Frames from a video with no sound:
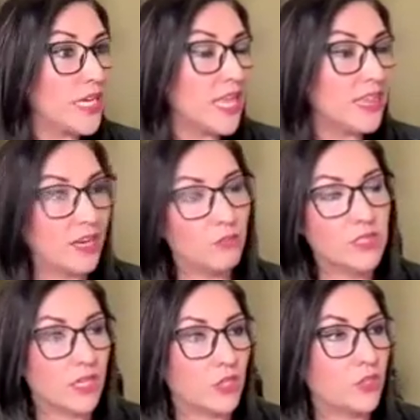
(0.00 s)
that it was
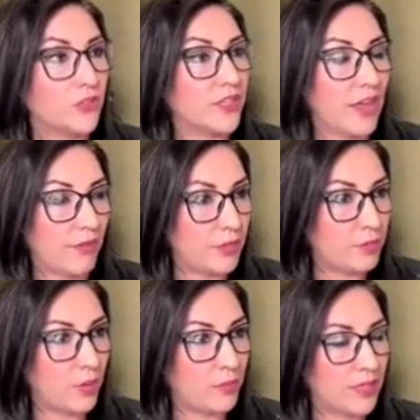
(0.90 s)
going to hurt the accounting
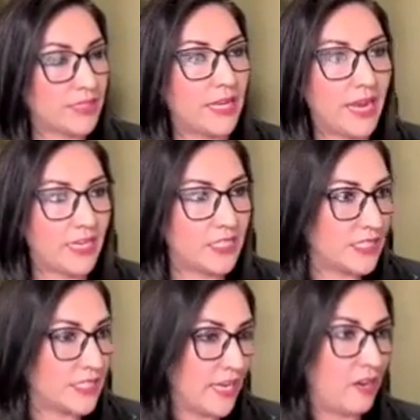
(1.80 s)
department because they had to
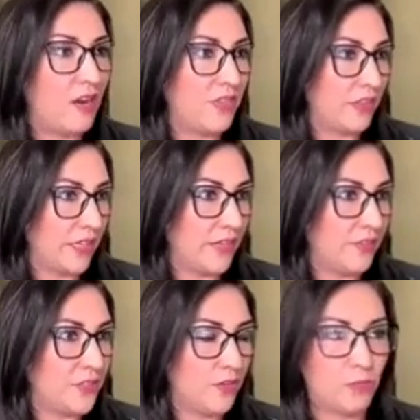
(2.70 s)
take on the
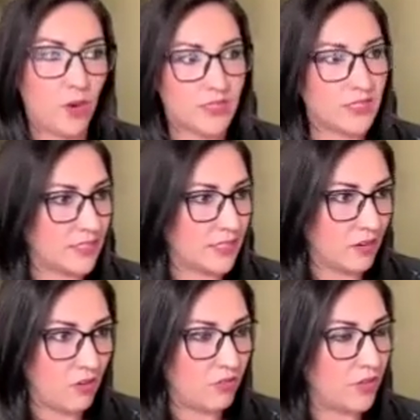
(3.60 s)
lift of processing
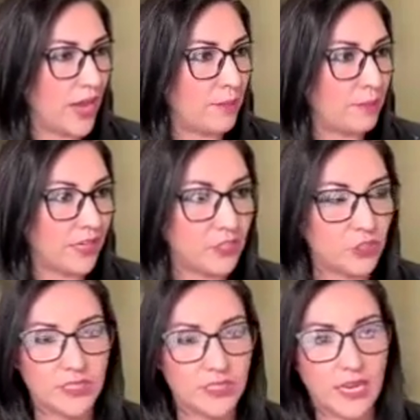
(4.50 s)
all of the
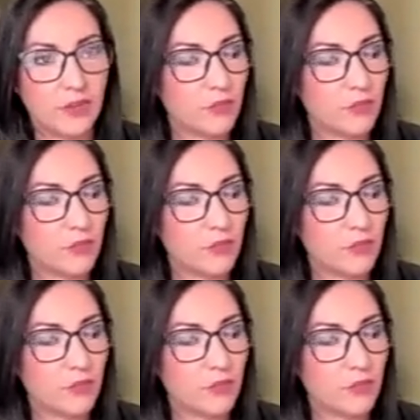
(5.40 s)
applications, getting everything